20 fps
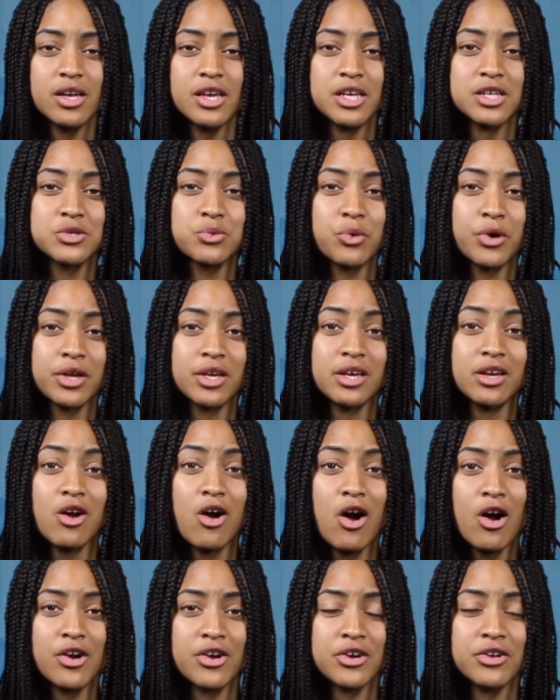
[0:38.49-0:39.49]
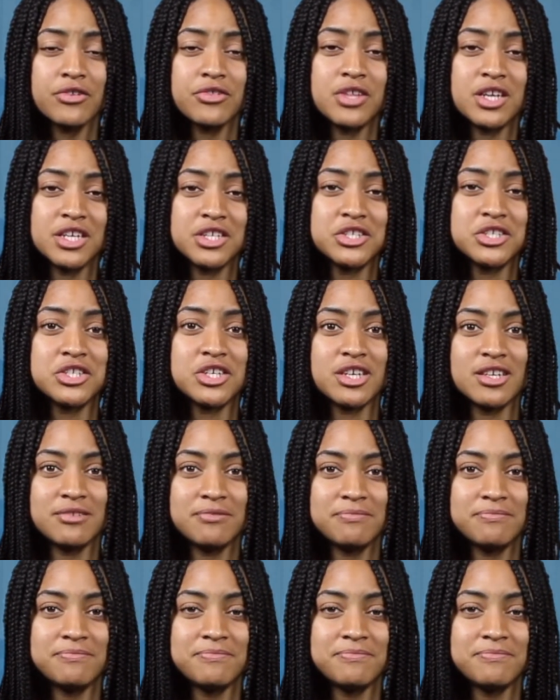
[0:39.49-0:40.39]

is working harder than it should.